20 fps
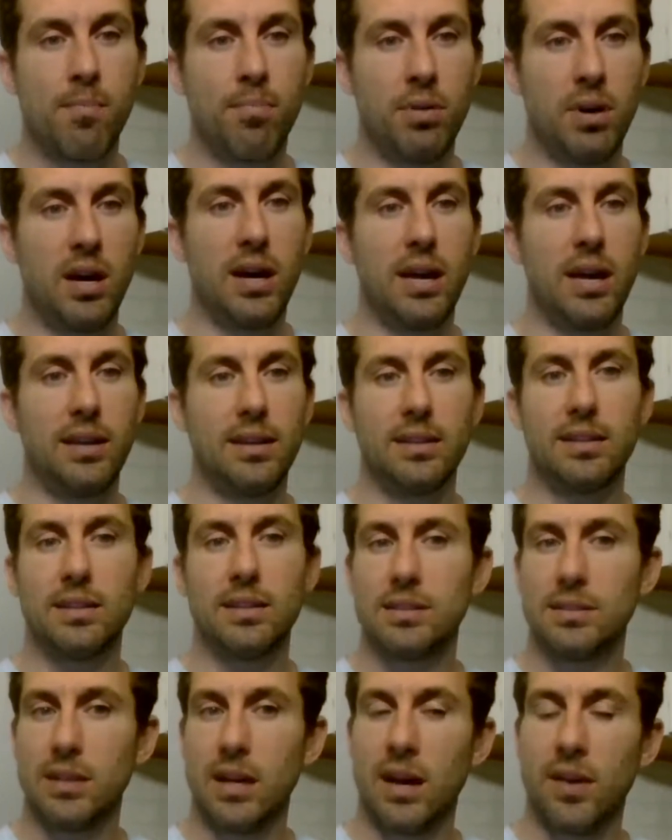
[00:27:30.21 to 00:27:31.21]
But
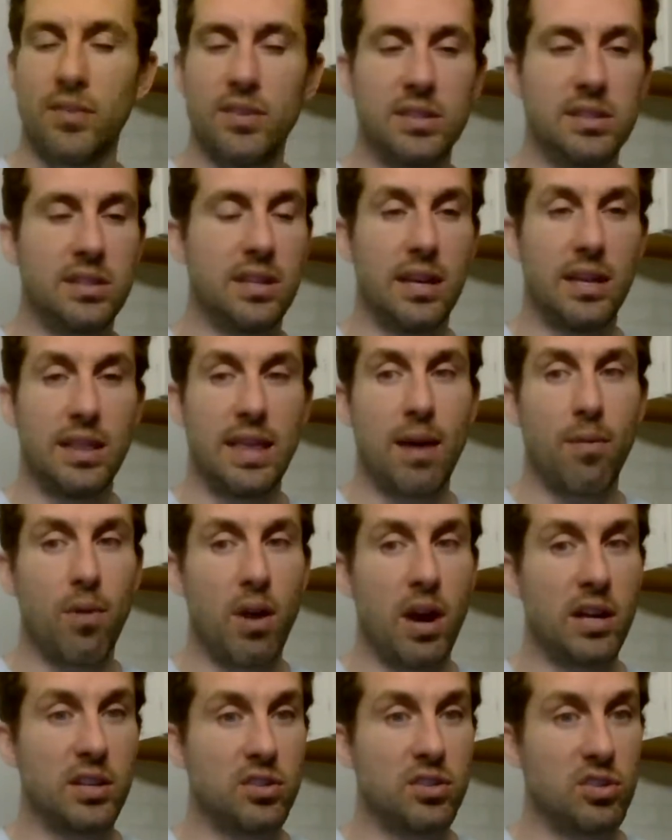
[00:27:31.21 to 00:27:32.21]
obviously that
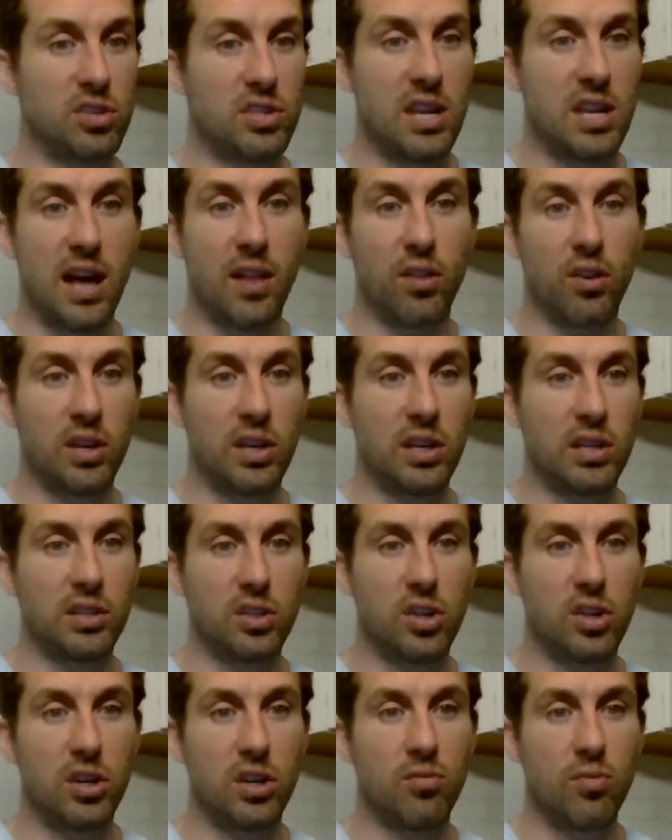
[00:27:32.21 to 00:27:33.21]
roster's not looking
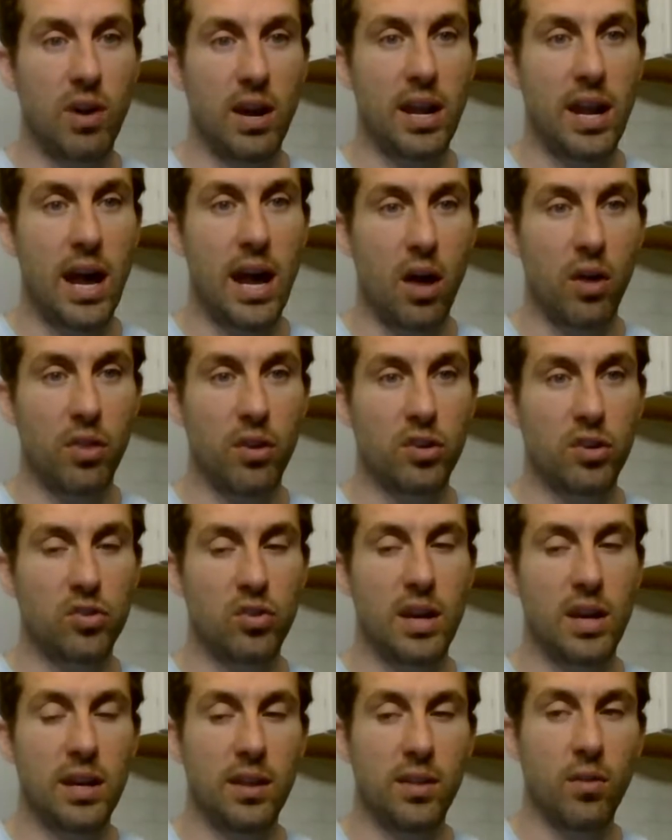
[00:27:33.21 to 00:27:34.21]
as good right now. They're
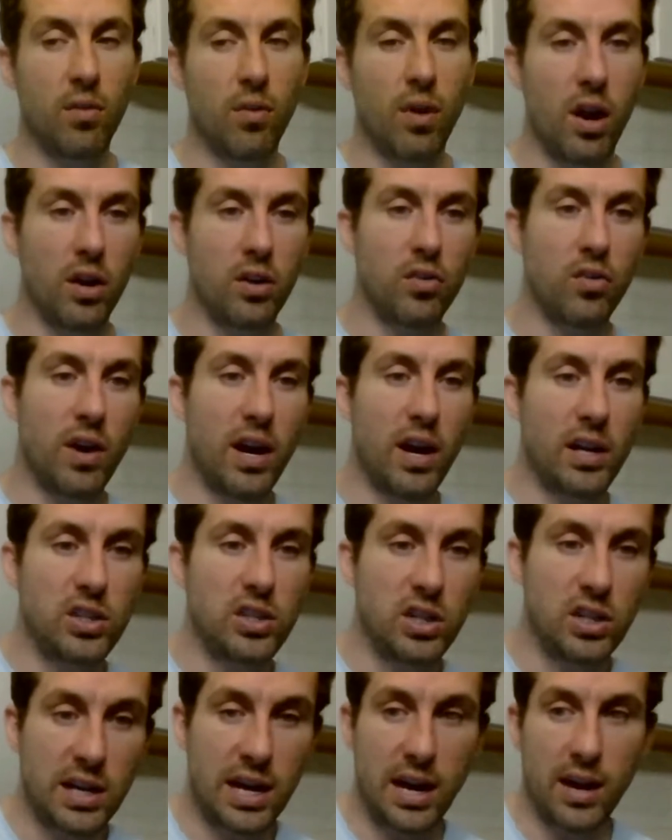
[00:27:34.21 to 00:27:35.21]
trending the wrong
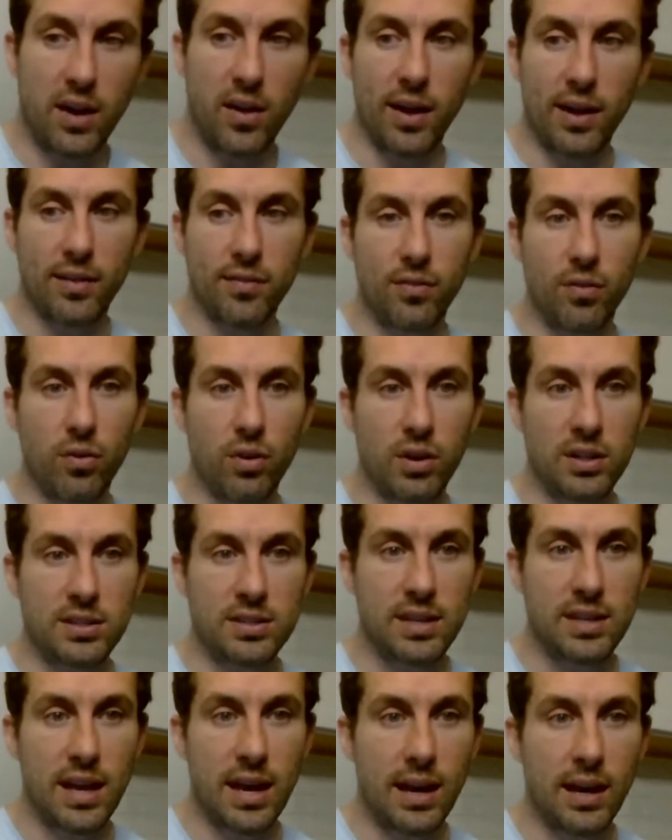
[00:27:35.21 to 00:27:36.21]
direction, kind of like Florida
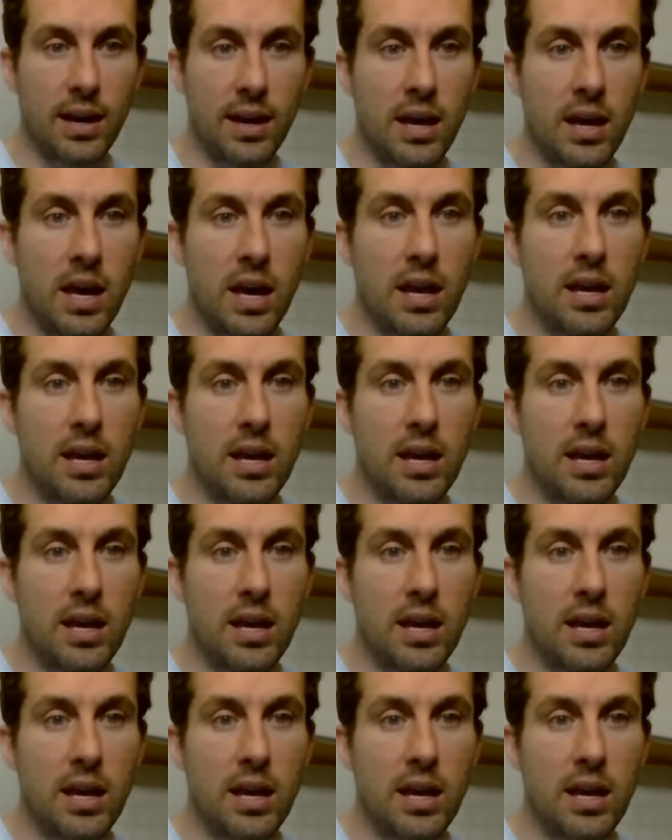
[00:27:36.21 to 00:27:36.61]
State.